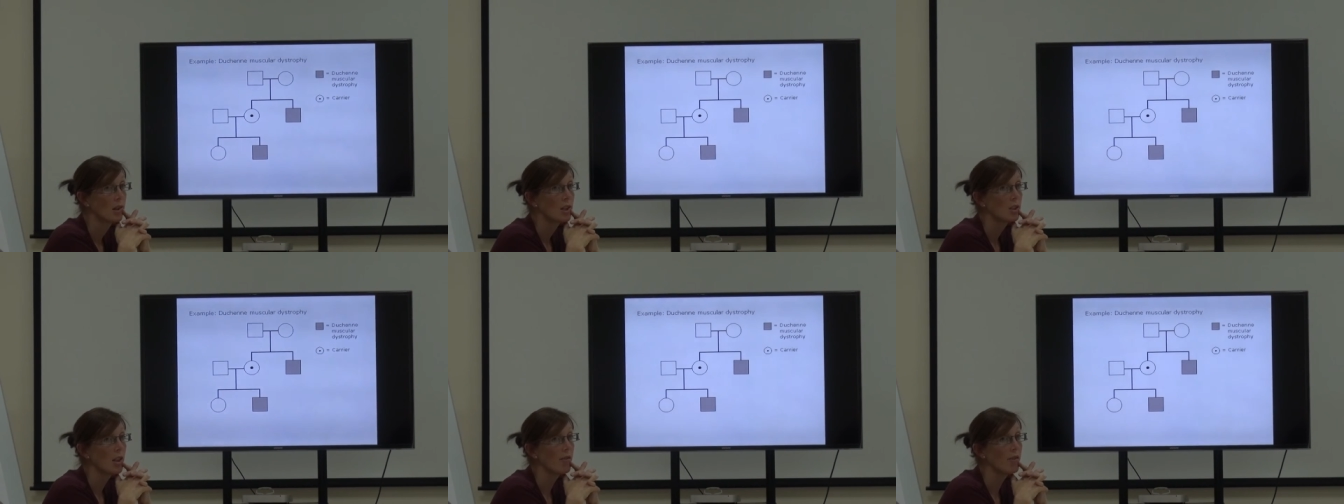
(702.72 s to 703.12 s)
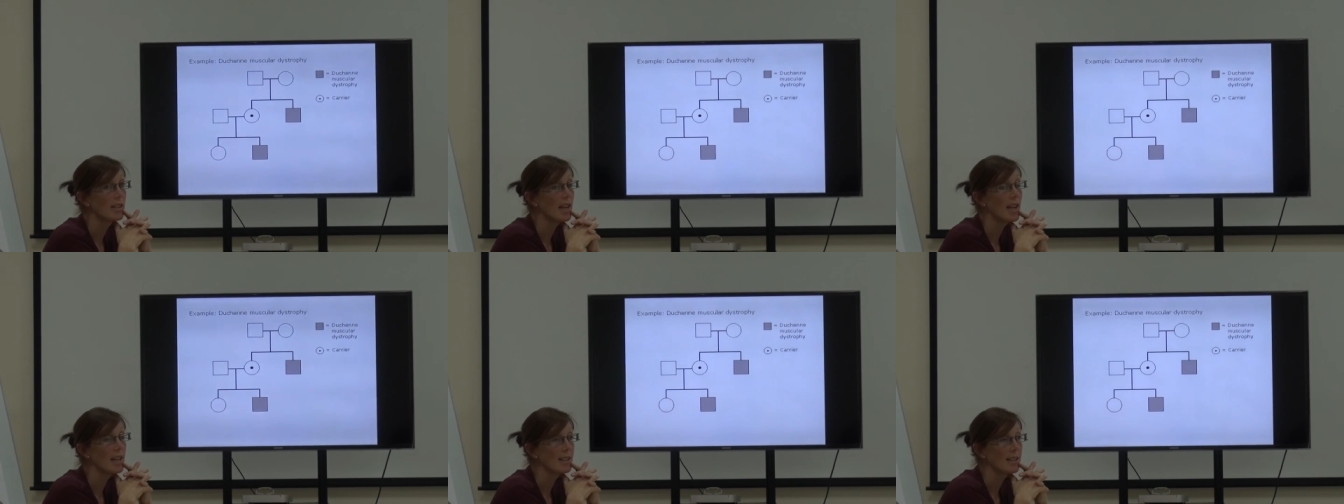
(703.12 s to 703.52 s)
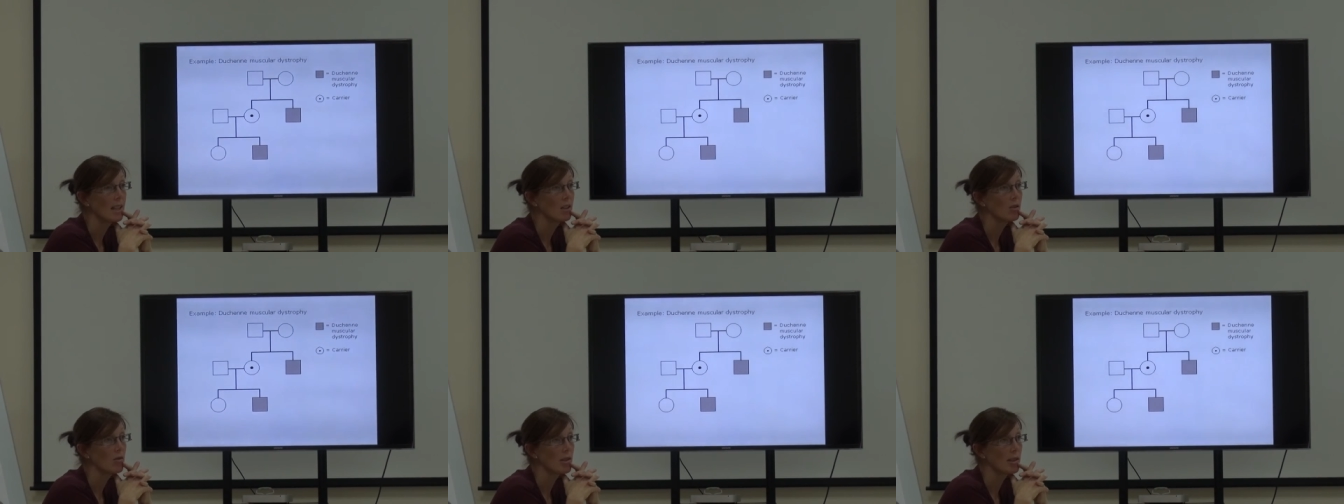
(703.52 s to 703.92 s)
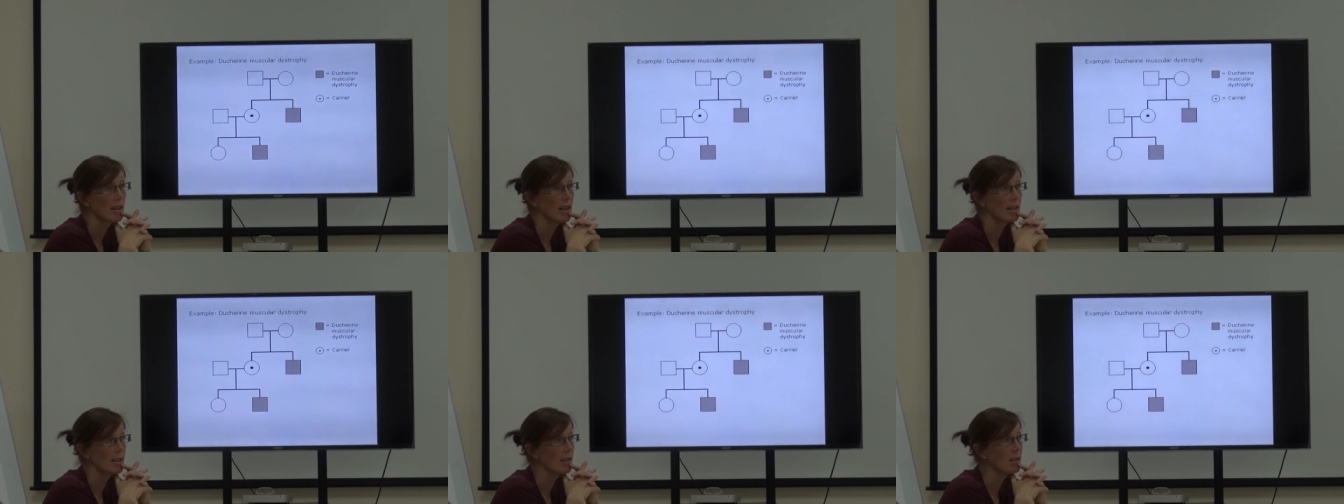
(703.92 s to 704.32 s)
So if it's X-linked
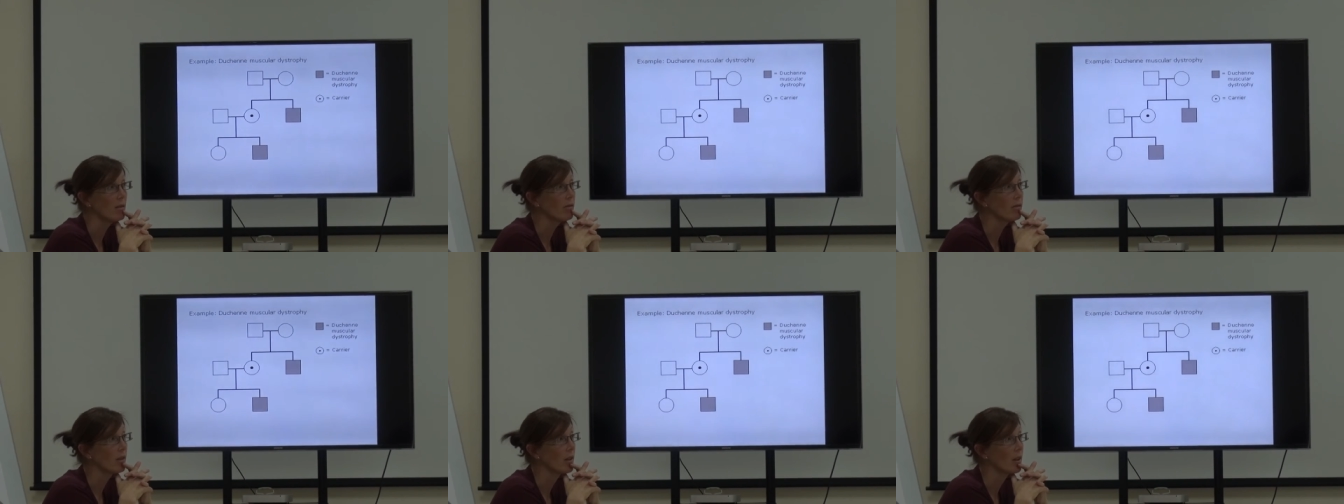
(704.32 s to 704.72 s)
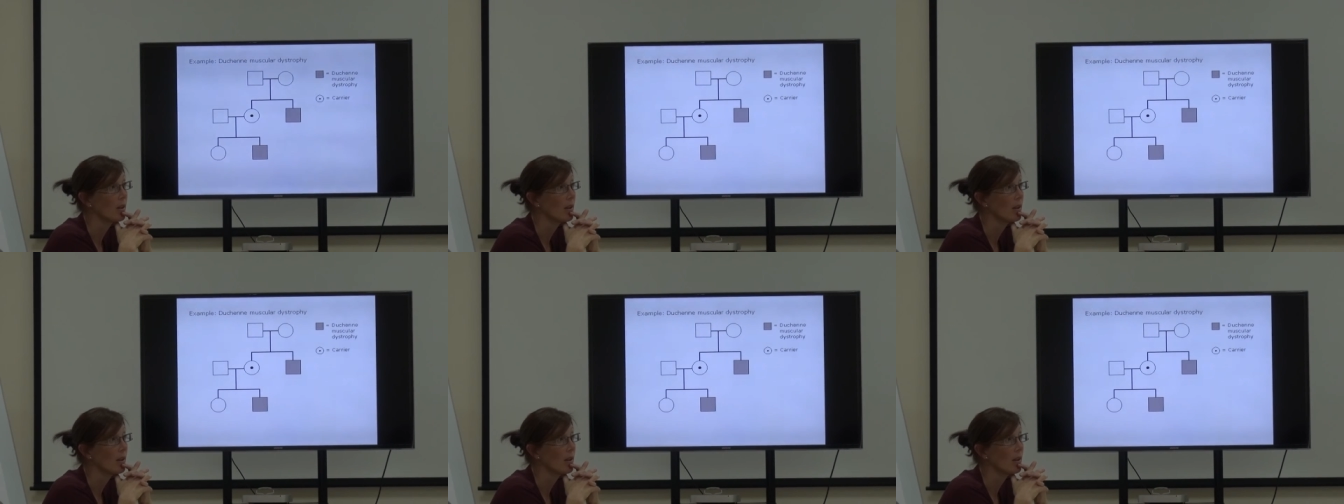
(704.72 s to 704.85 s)
recessive,